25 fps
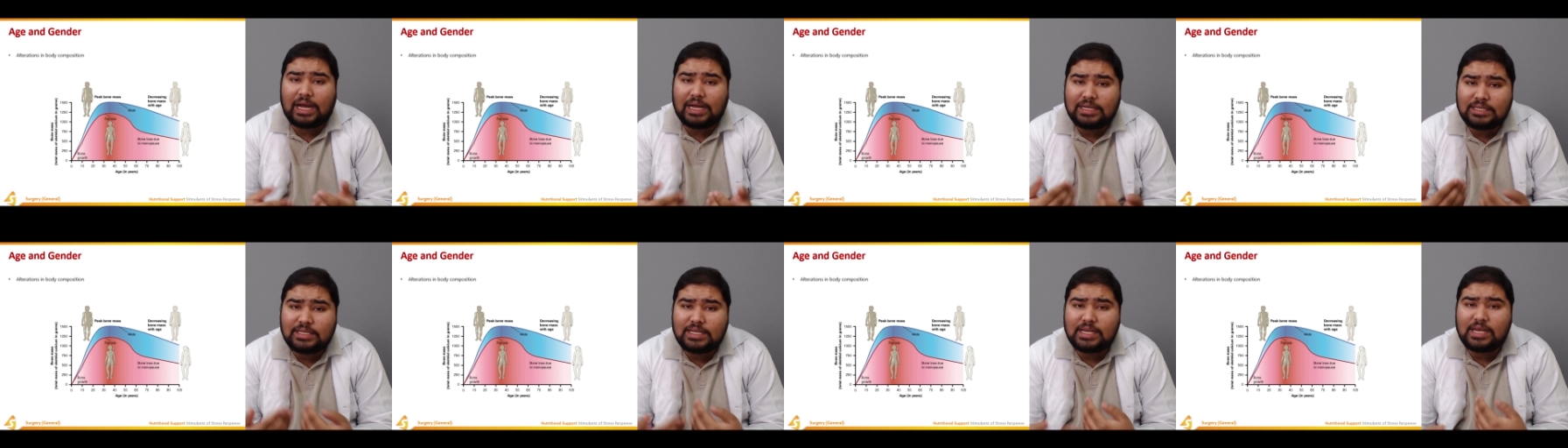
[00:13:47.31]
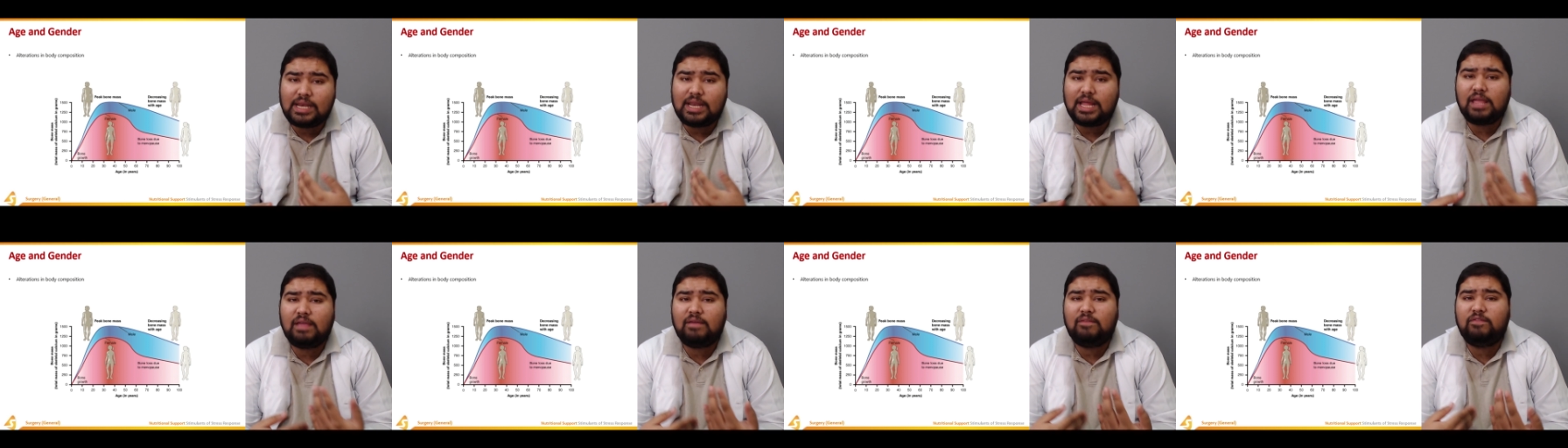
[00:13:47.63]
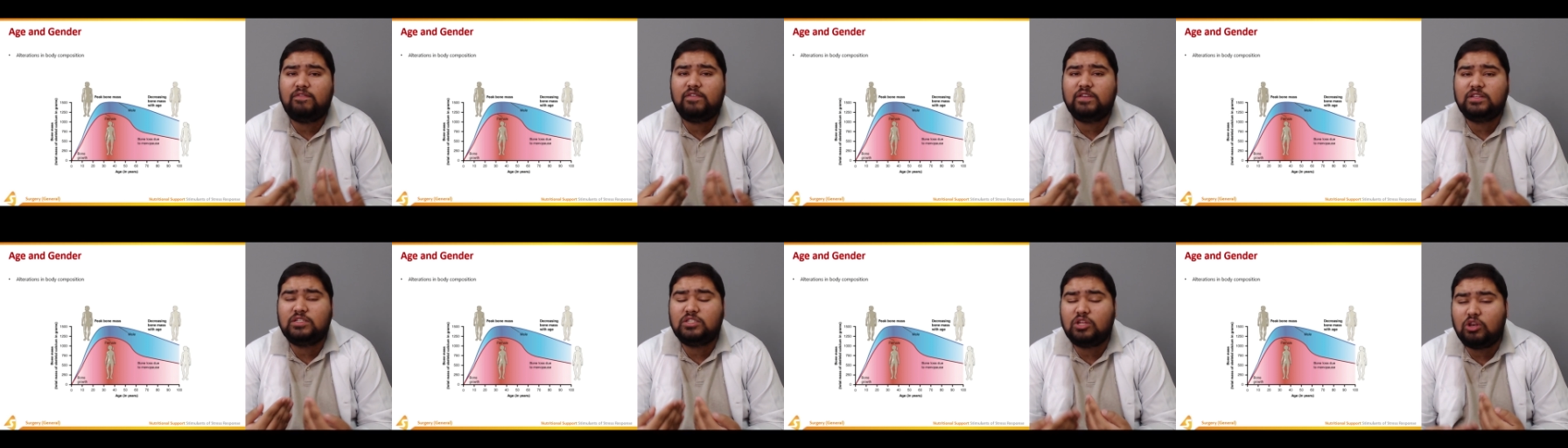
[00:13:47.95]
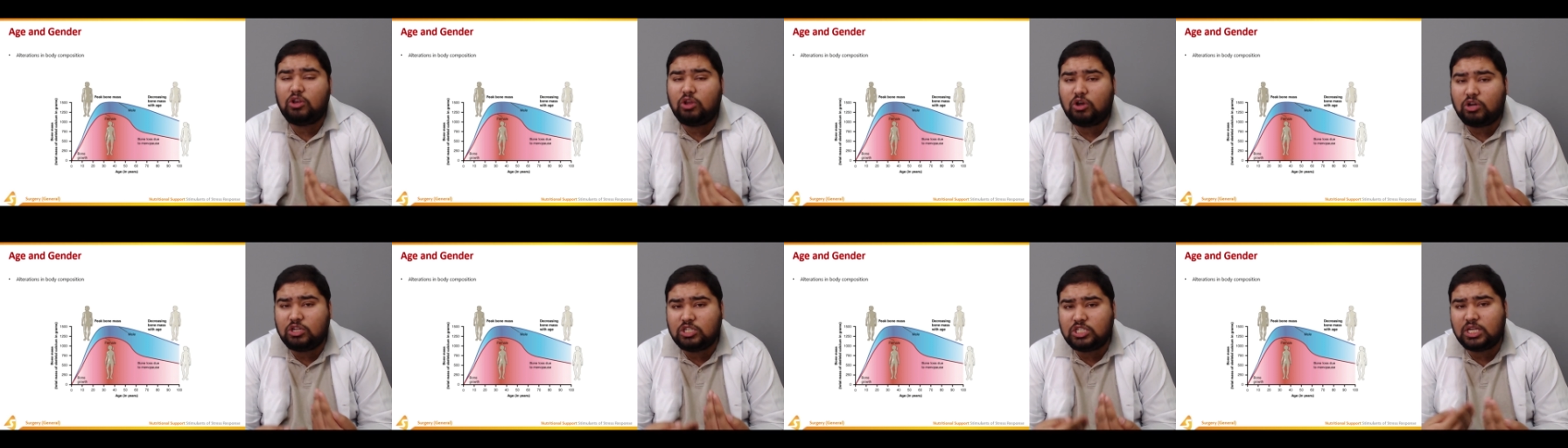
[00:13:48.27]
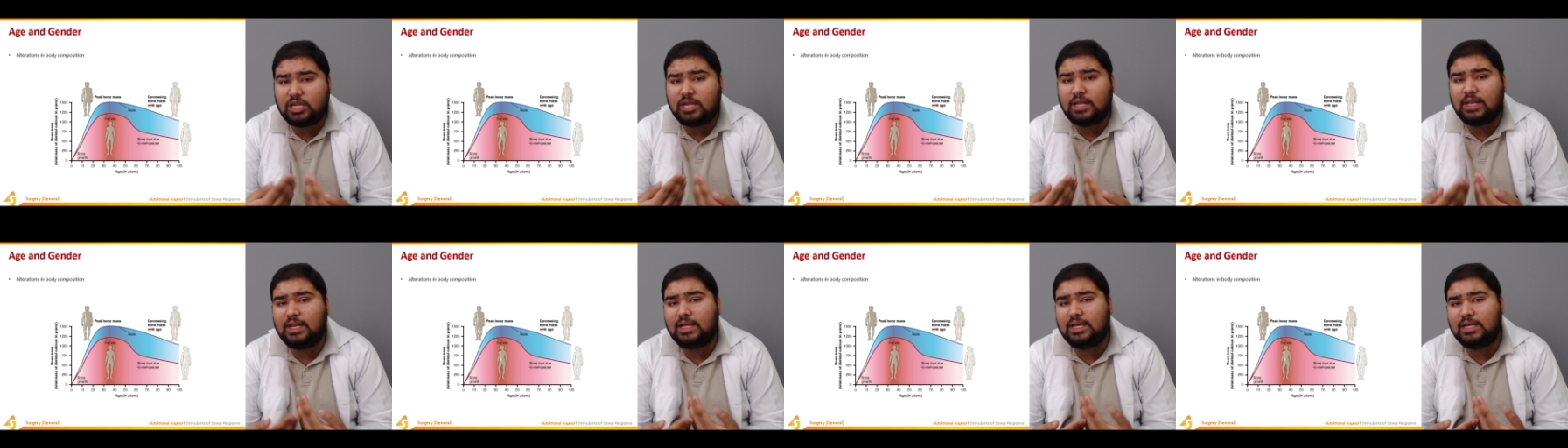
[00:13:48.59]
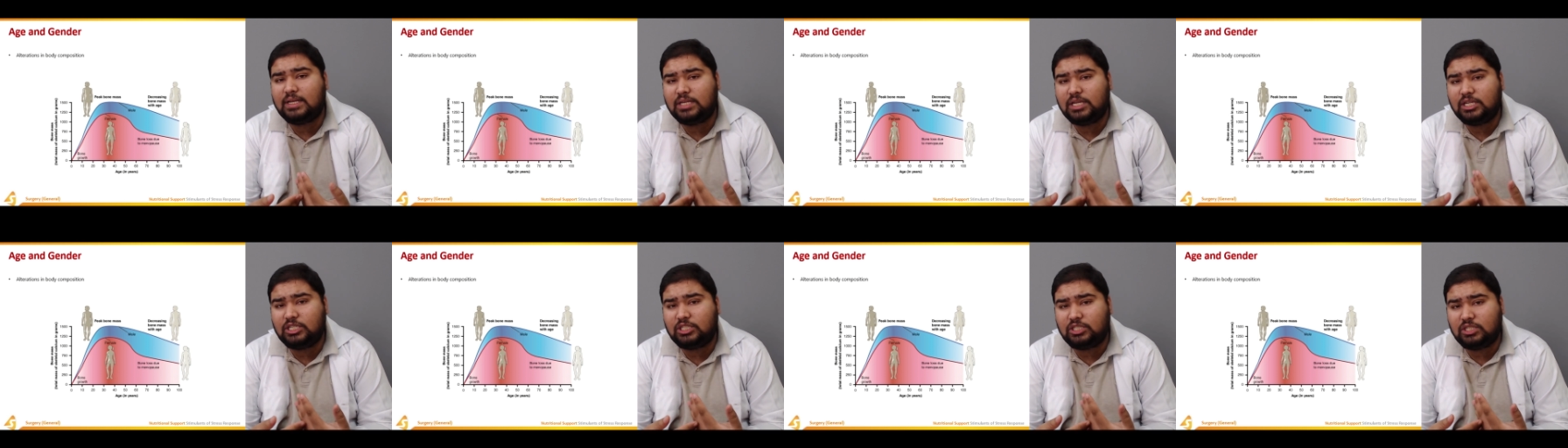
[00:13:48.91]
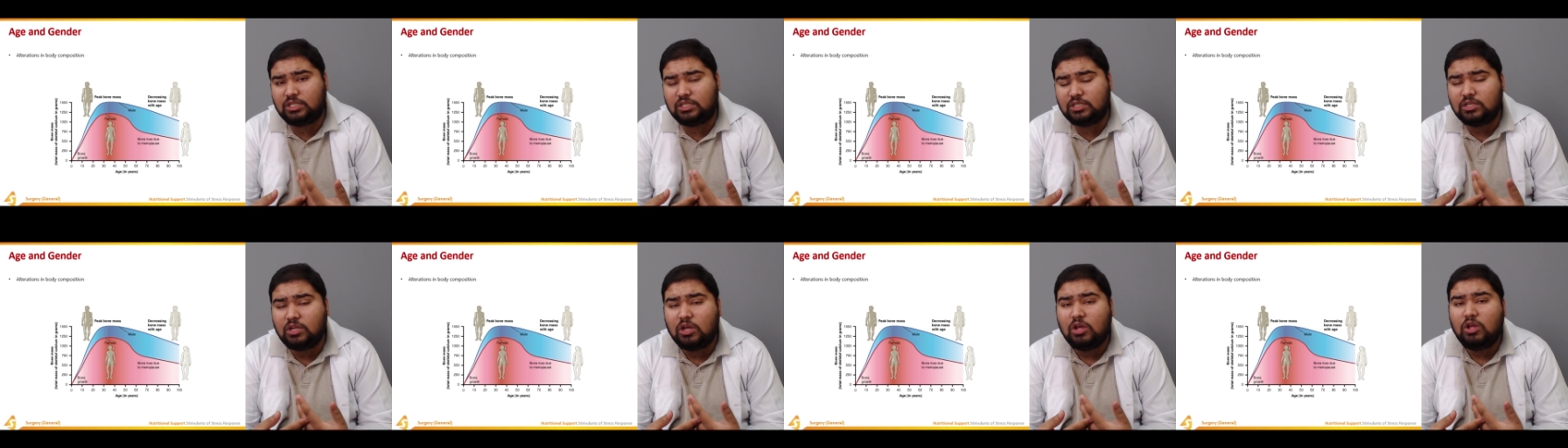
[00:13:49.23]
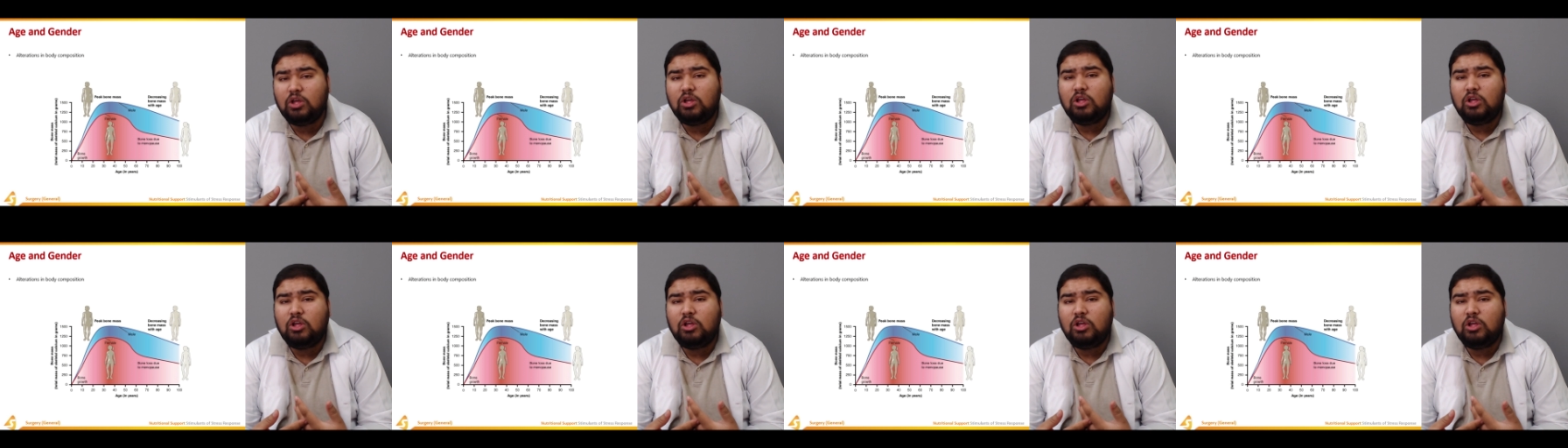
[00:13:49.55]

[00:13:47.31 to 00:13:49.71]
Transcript: underlying physiological conditions